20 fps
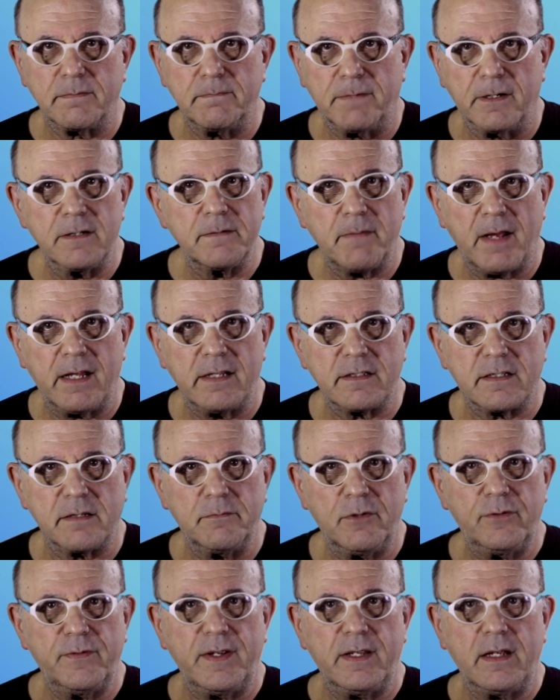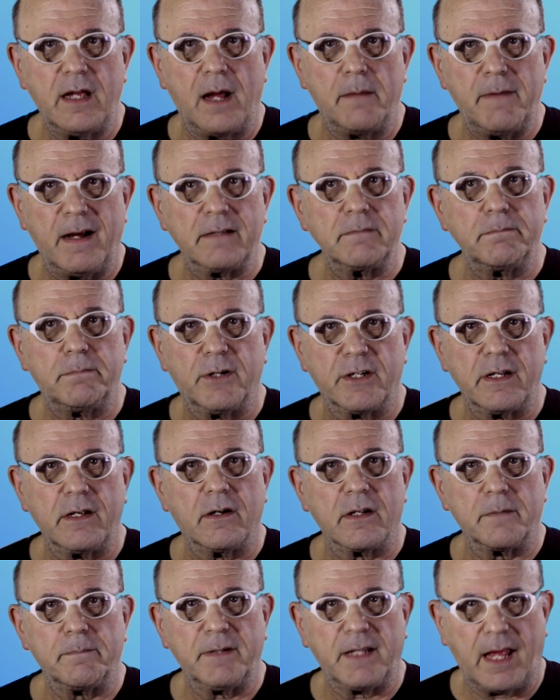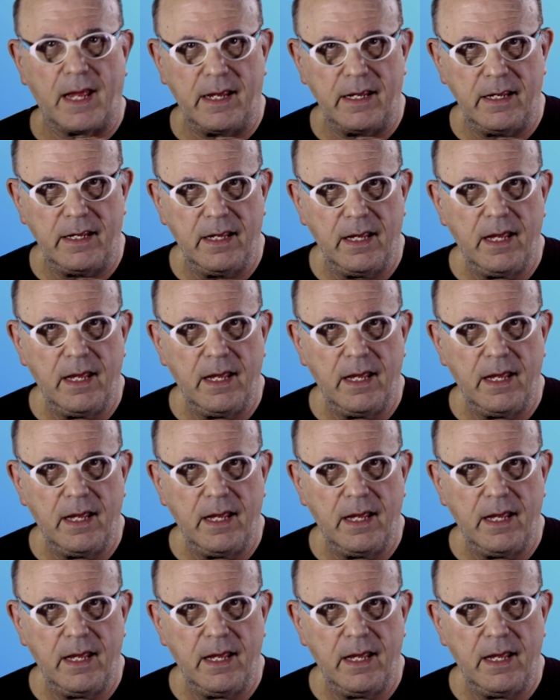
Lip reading: Birdman's a movie about putting on a play.